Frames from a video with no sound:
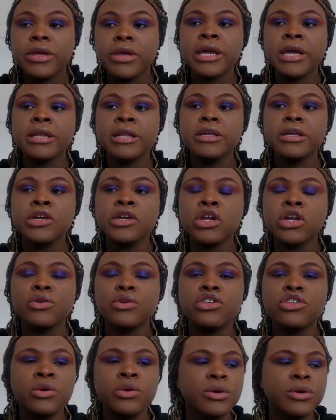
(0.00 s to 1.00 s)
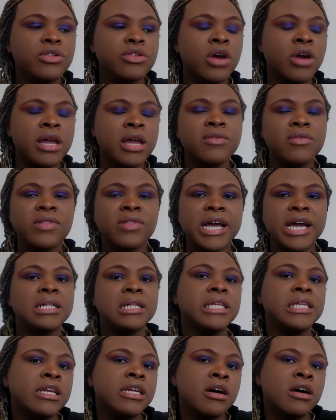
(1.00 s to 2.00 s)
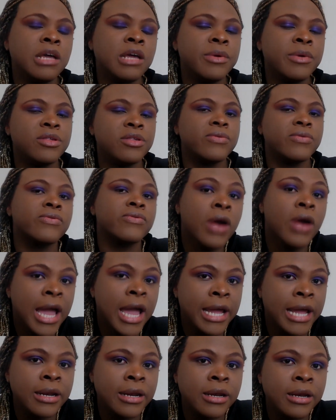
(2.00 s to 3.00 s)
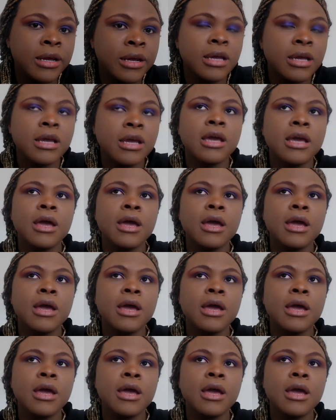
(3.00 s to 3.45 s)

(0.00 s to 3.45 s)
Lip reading: And, she was kind of like leaning on him as a friend,